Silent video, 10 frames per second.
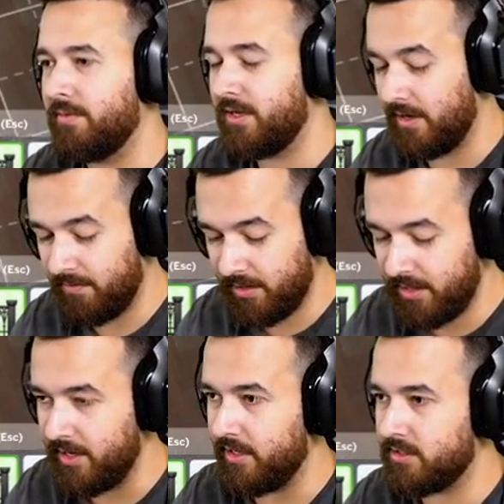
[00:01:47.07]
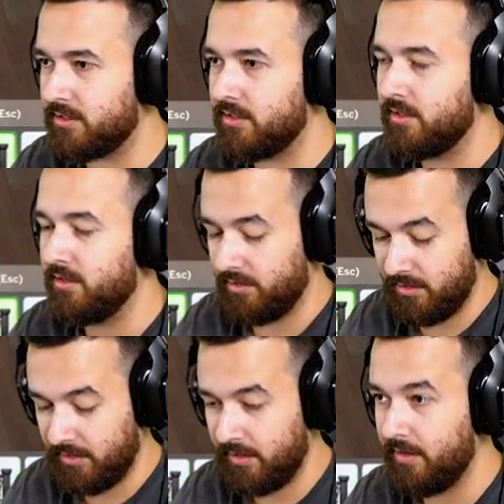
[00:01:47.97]
And then we can get rid of this.
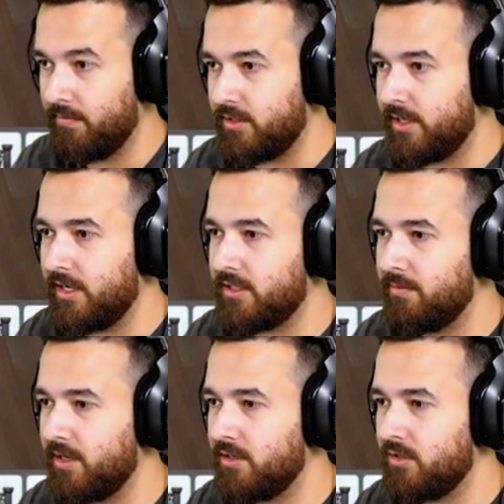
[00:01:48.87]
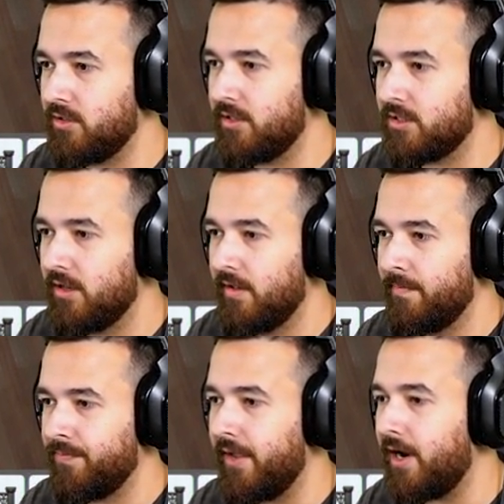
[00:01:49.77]
Which I guess then we can do this
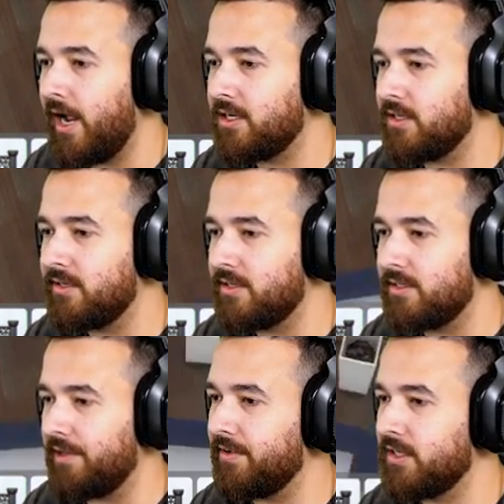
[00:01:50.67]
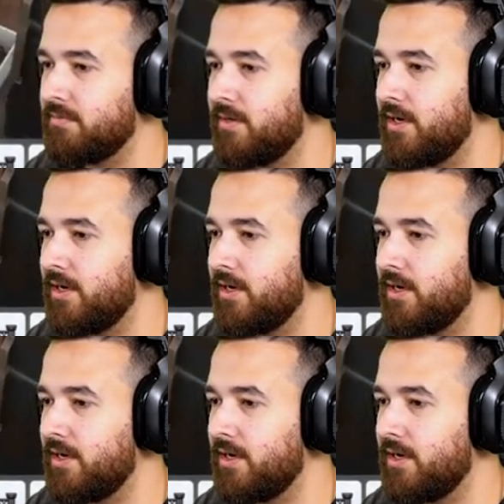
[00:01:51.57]
and actually, this is saving us